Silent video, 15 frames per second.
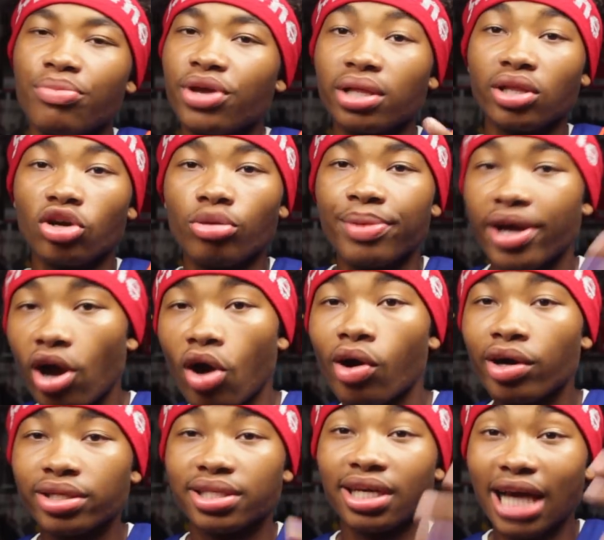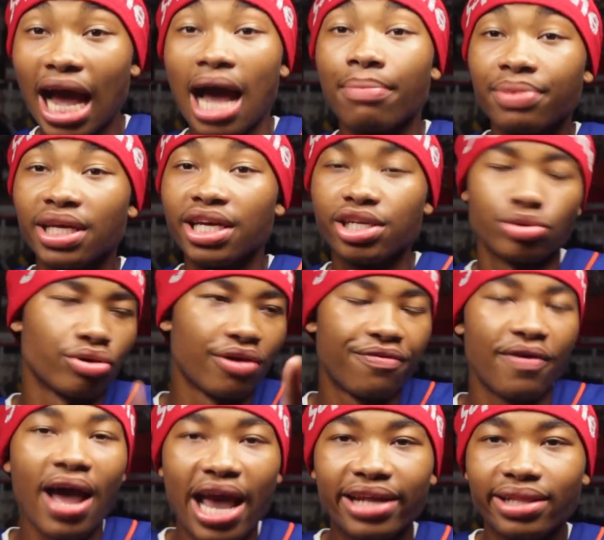to be a little bit hard to cop these or to
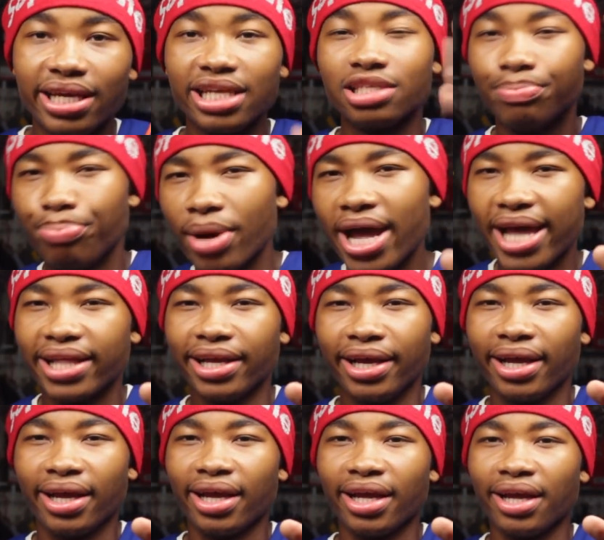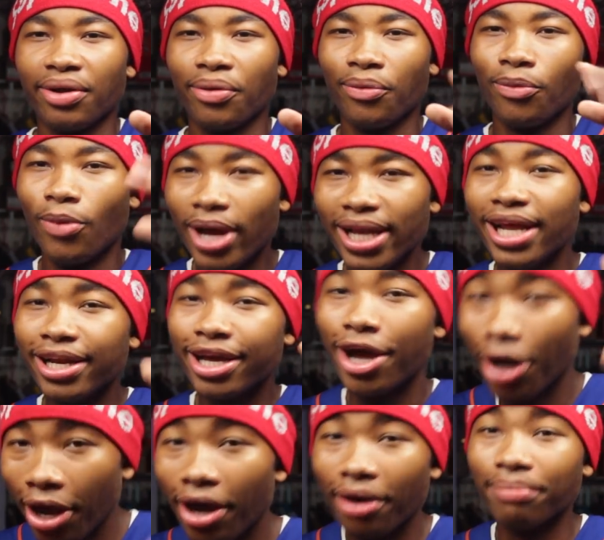find these, but when it
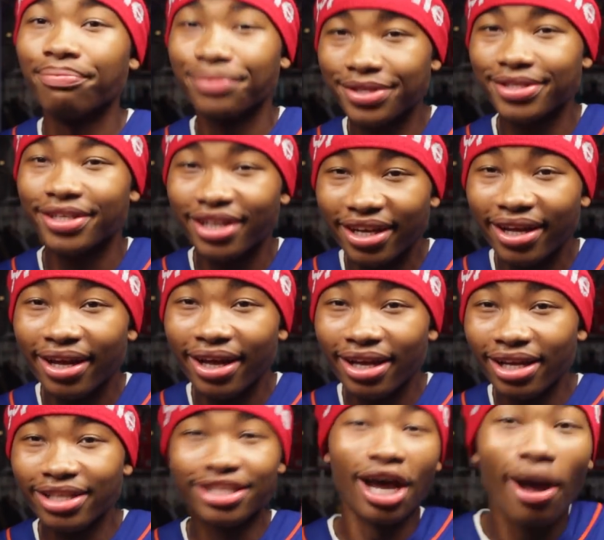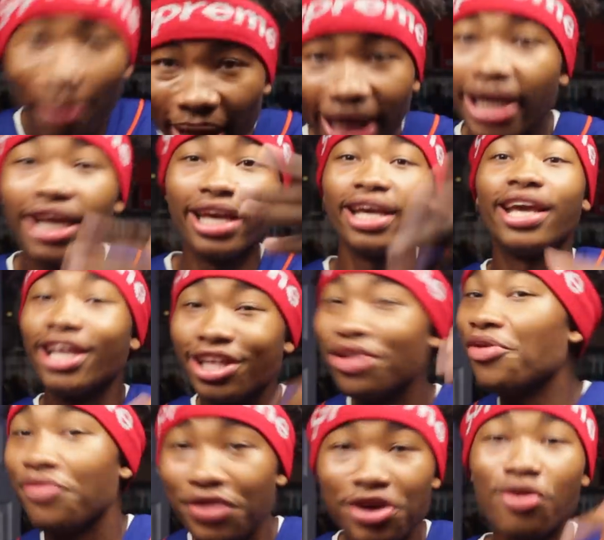comes to me, and
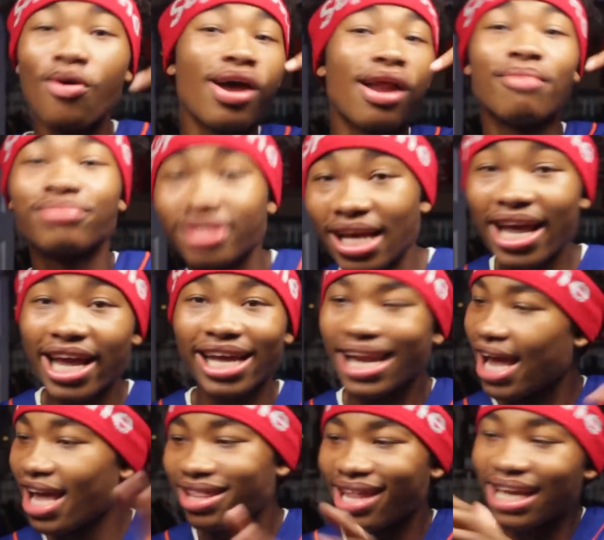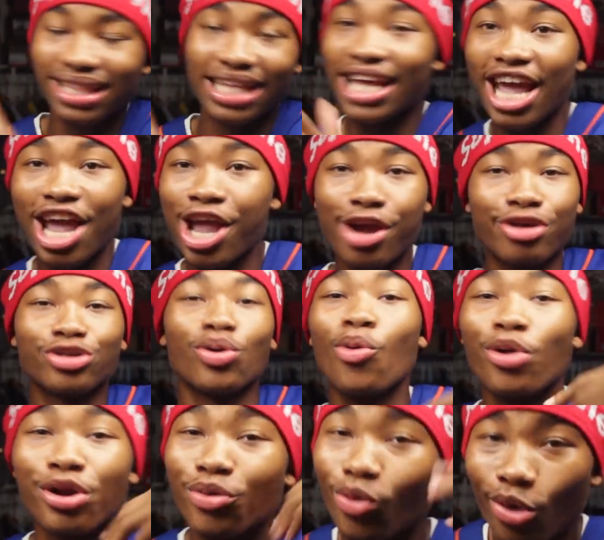you feel what I'm saying, and like the Air
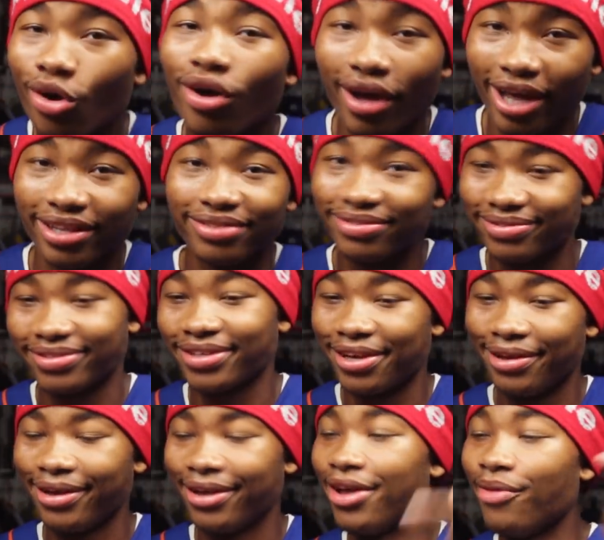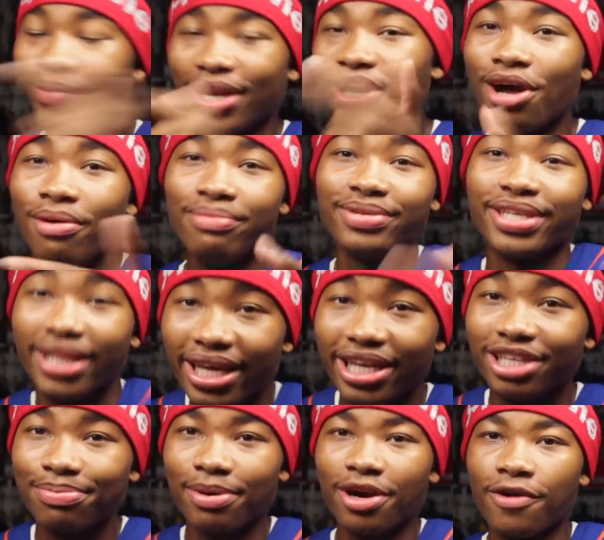Jordan 1s, when it comes to
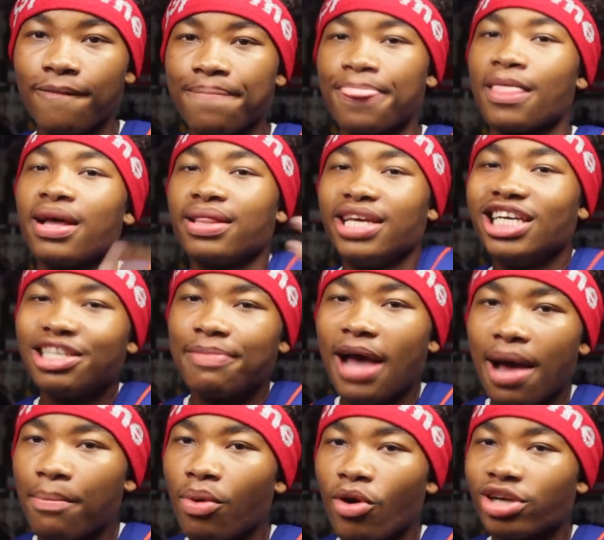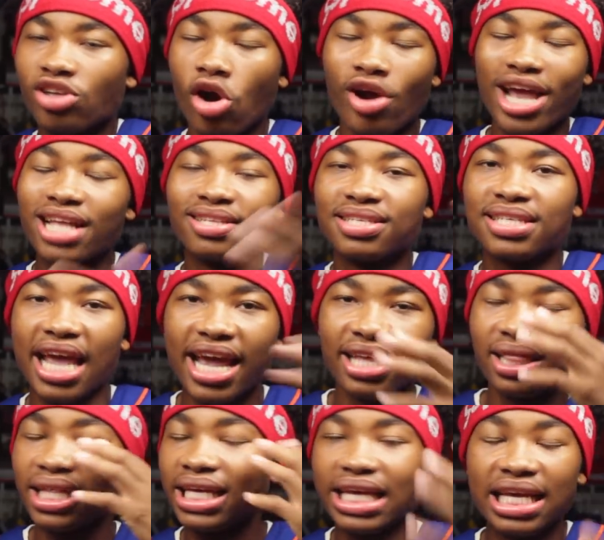these, bro, these bad boys are
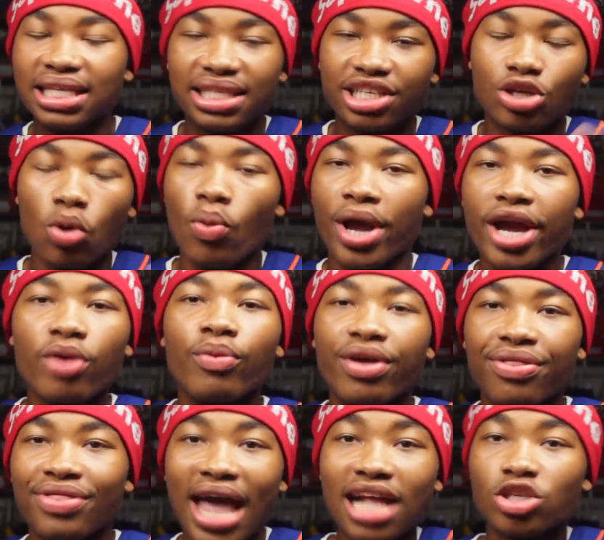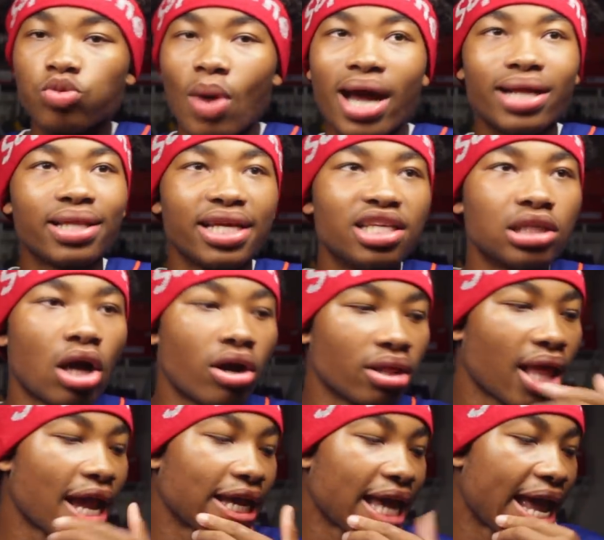insanely easy to wear with. That's why these are
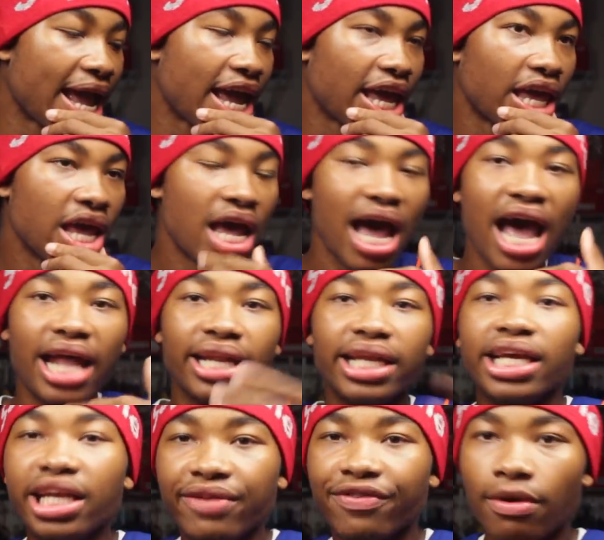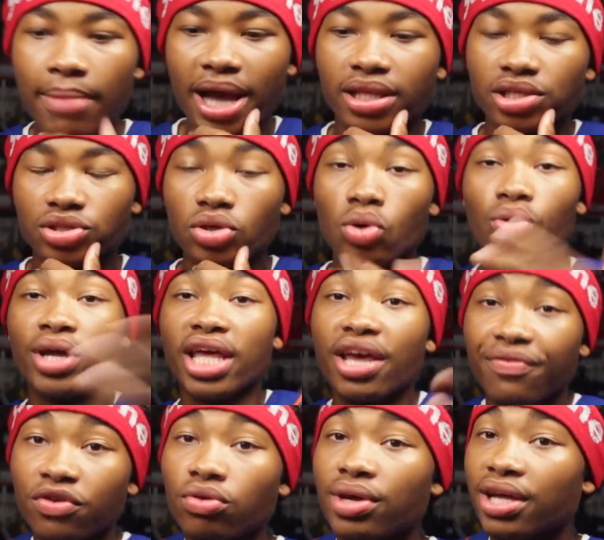like a need for back to school,
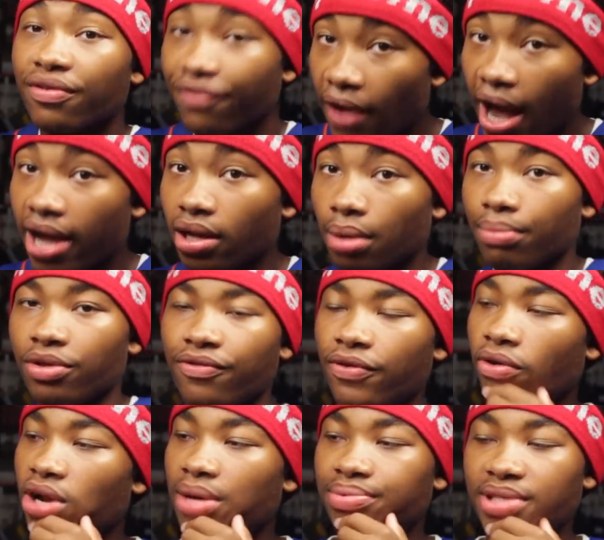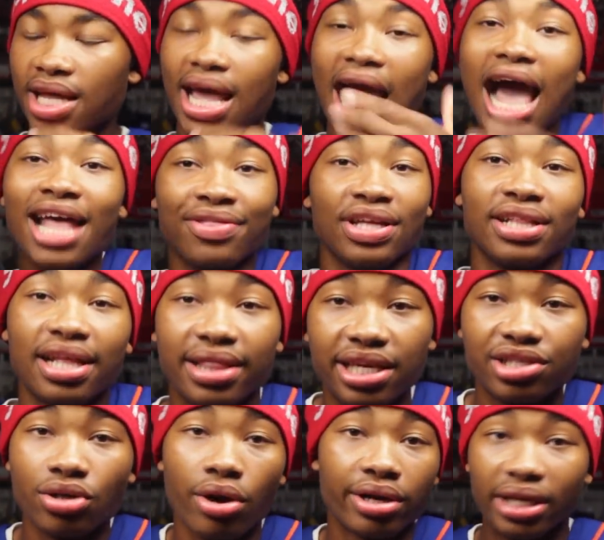if you can find them. You feel what I'm saying? I think that
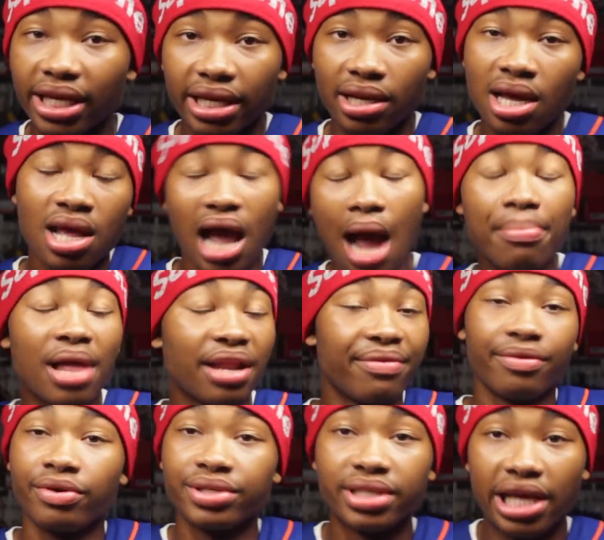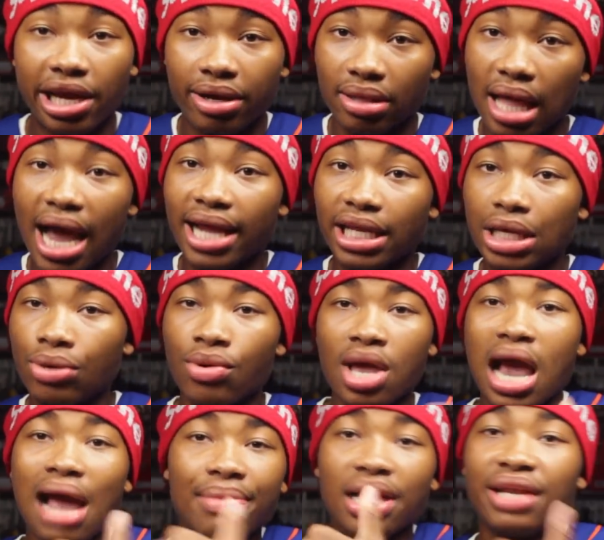these are neat. I'm not even gonna sit here and lie to you.
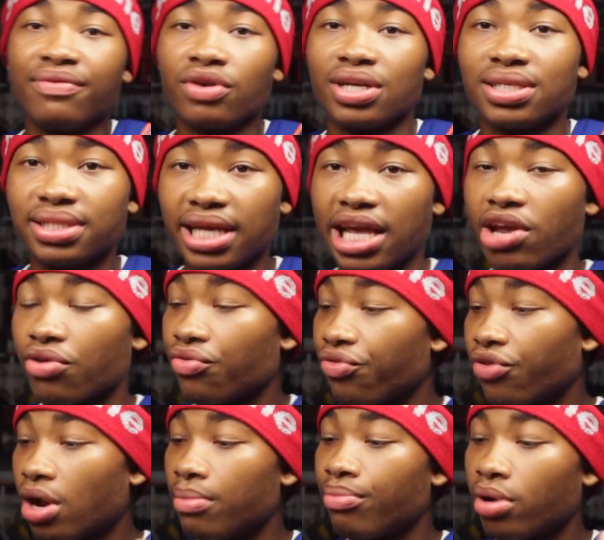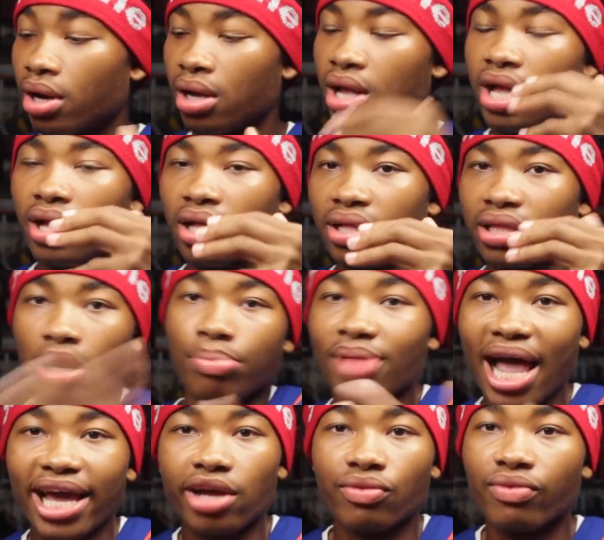I'm not even gonna sit here in front, bruh. They're
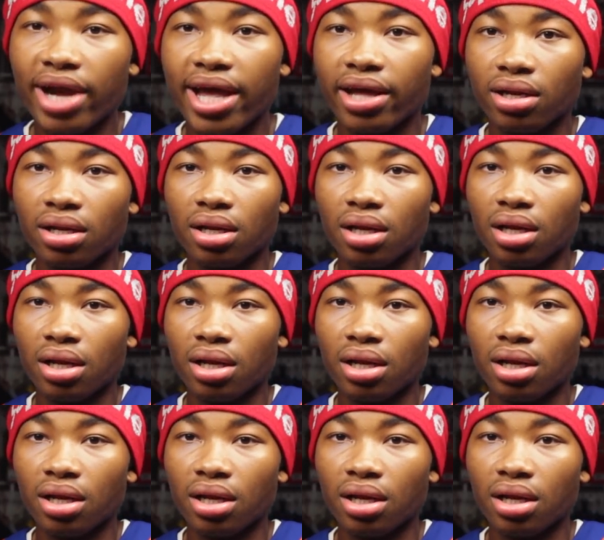black and red.